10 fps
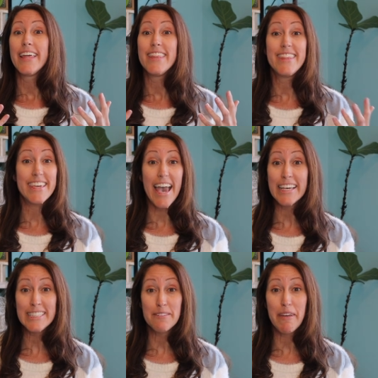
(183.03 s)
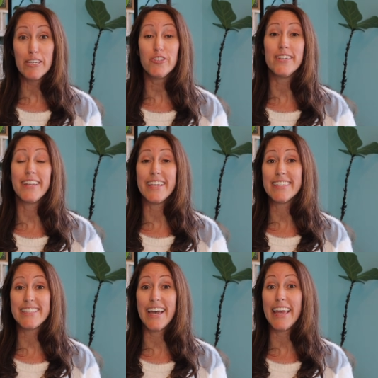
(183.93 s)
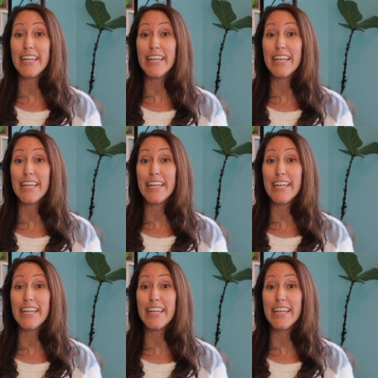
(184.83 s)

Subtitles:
the estimation is that